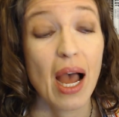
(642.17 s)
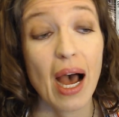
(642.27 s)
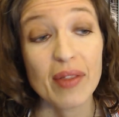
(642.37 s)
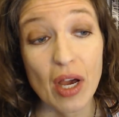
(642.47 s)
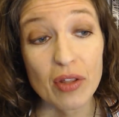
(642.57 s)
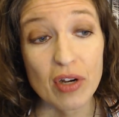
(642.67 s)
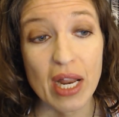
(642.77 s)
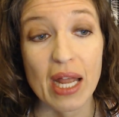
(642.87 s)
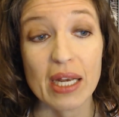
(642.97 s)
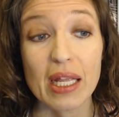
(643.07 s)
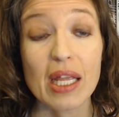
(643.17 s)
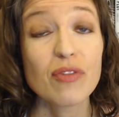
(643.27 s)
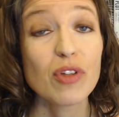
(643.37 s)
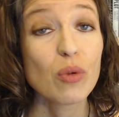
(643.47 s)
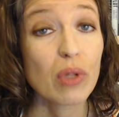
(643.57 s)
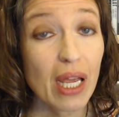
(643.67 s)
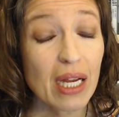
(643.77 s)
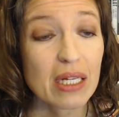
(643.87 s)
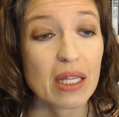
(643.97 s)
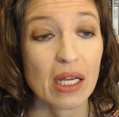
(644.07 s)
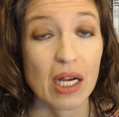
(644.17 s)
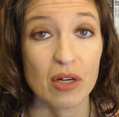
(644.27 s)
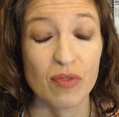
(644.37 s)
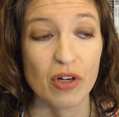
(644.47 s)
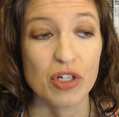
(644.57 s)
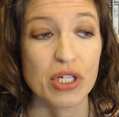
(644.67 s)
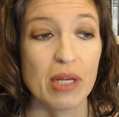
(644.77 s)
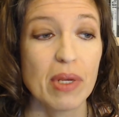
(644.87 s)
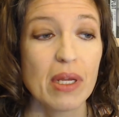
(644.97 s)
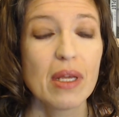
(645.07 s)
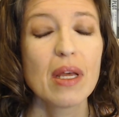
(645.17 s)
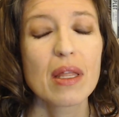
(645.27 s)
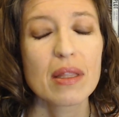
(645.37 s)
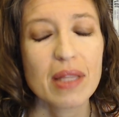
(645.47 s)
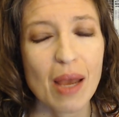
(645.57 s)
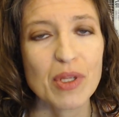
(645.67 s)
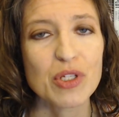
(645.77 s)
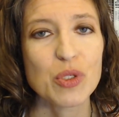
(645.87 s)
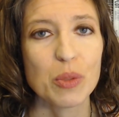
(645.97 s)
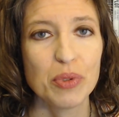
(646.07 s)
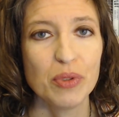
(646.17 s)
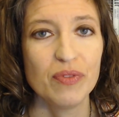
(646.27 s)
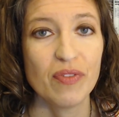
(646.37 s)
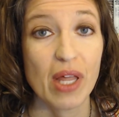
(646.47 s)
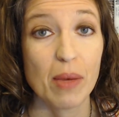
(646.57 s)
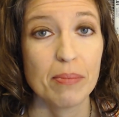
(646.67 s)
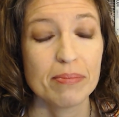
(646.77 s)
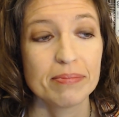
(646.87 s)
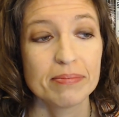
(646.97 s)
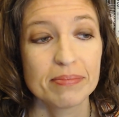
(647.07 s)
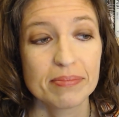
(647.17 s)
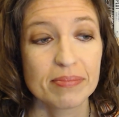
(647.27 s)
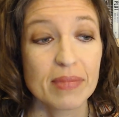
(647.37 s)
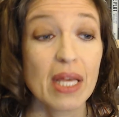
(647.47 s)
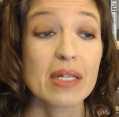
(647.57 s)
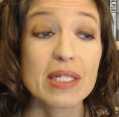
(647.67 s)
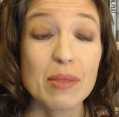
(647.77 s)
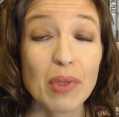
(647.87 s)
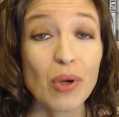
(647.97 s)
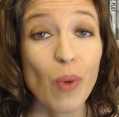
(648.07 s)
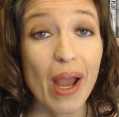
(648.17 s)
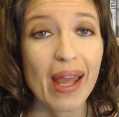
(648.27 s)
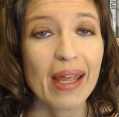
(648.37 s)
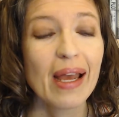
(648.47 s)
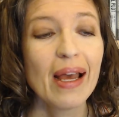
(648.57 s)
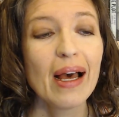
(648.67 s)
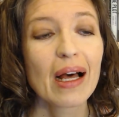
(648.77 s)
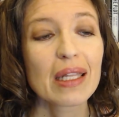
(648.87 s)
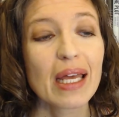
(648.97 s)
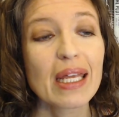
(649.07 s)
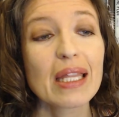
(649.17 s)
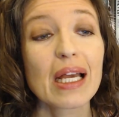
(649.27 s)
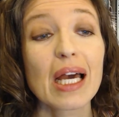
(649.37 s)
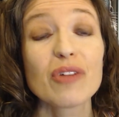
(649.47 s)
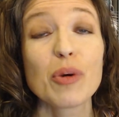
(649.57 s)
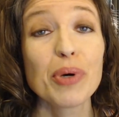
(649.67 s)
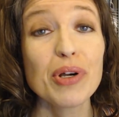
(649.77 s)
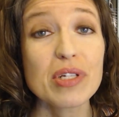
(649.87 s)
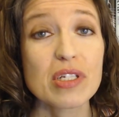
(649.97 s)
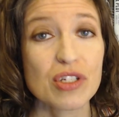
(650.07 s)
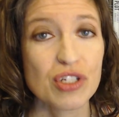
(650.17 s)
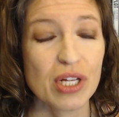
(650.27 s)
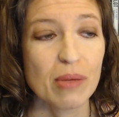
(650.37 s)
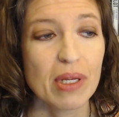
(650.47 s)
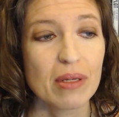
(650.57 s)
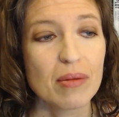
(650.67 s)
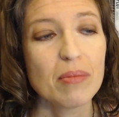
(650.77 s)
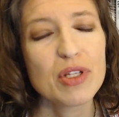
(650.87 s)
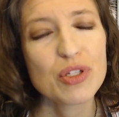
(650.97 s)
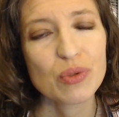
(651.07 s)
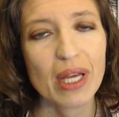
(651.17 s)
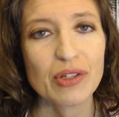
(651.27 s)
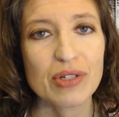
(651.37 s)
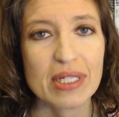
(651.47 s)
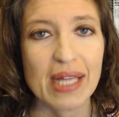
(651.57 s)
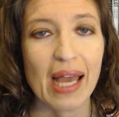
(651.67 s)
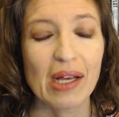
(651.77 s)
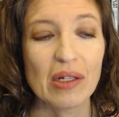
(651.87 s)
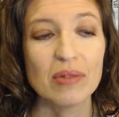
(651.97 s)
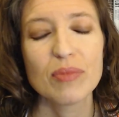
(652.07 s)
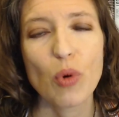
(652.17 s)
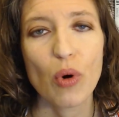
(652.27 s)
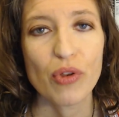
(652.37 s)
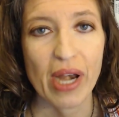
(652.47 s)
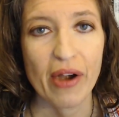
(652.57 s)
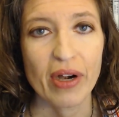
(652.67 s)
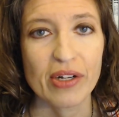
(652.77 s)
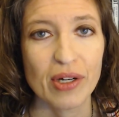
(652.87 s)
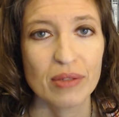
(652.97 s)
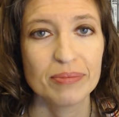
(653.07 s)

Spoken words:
On the other hand, if you liked the cut of their jib, that means you approved of them. In a similar way, liking the cut of a person's jib means you like their style or their character.